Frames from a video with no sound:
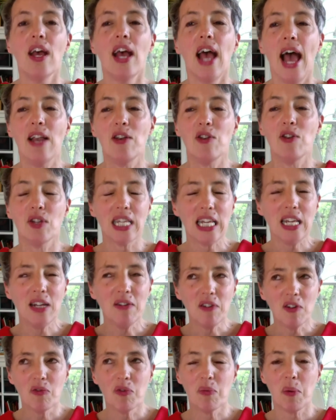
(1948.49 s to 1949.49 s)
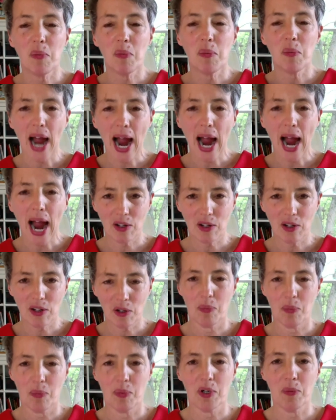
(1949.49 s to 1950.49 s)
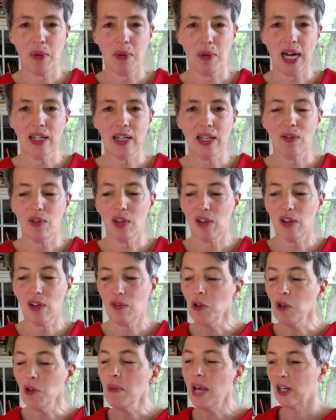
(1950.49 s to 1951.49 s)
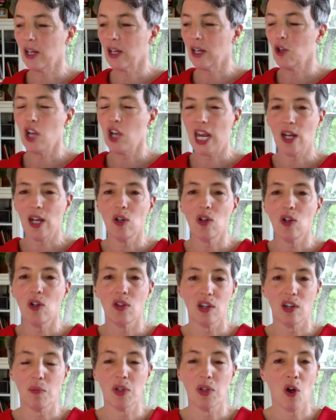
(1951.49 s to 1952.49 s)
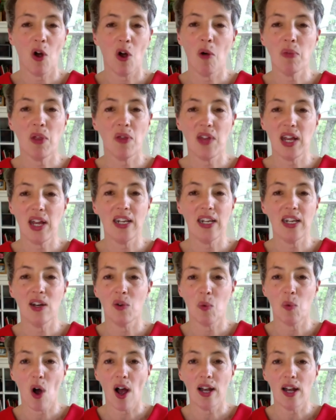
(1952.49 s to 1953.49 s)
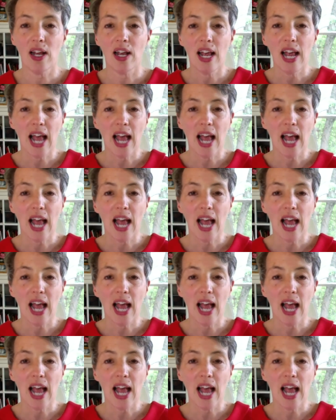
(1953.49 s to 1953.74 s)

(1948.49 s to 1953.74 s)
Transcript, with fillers: And just even from a practical perspective, if you make a change in someone's home that they didn't want,